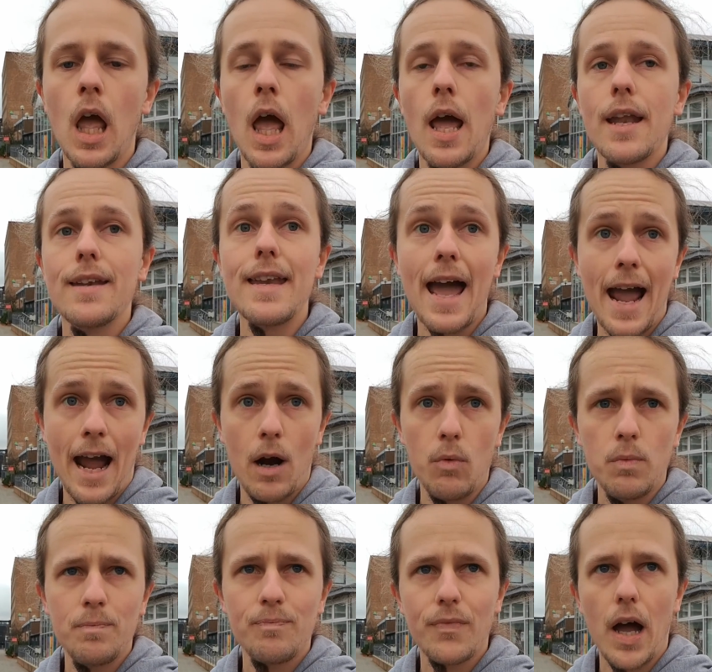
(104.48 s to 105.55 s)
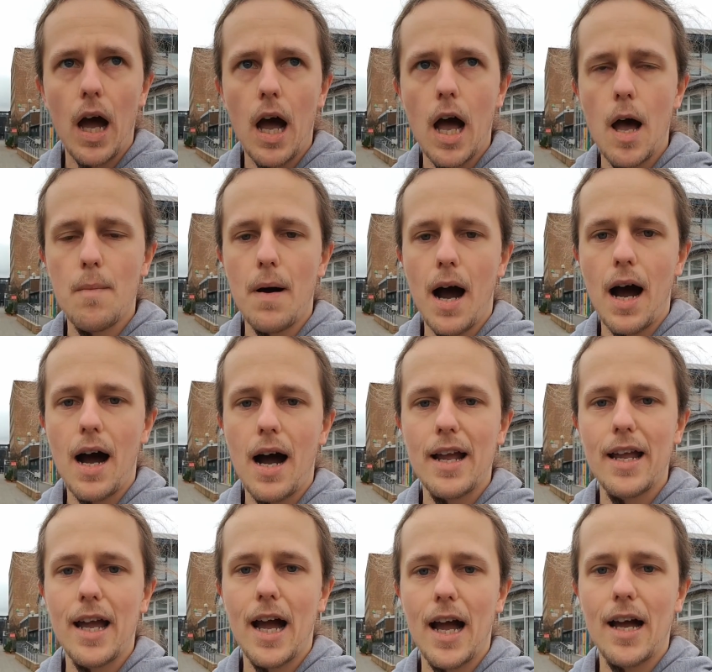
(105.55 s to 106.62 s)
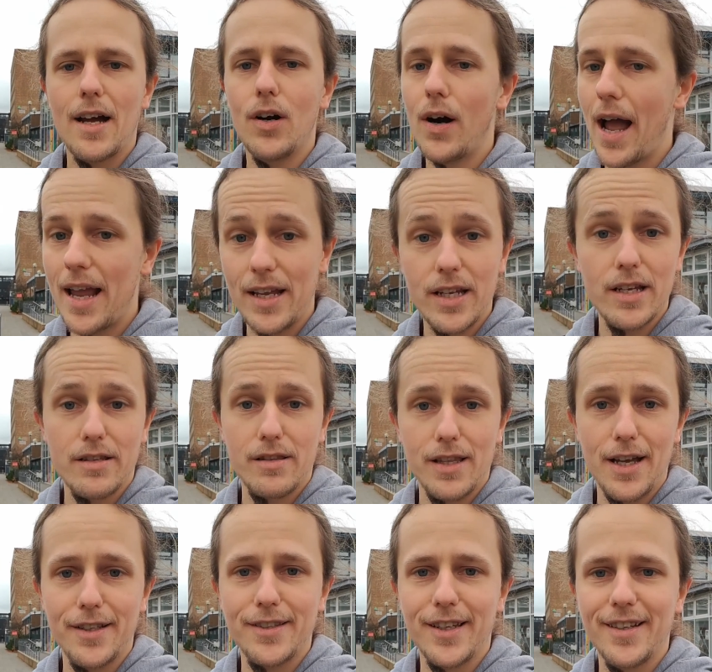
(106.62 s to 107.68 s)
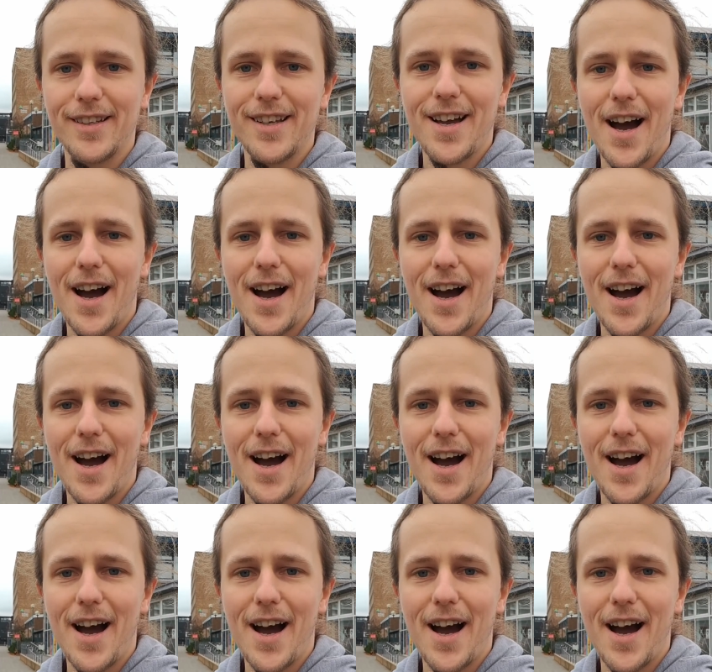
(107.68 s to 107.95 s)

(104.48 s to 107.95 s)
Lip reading: Now, 8 years later,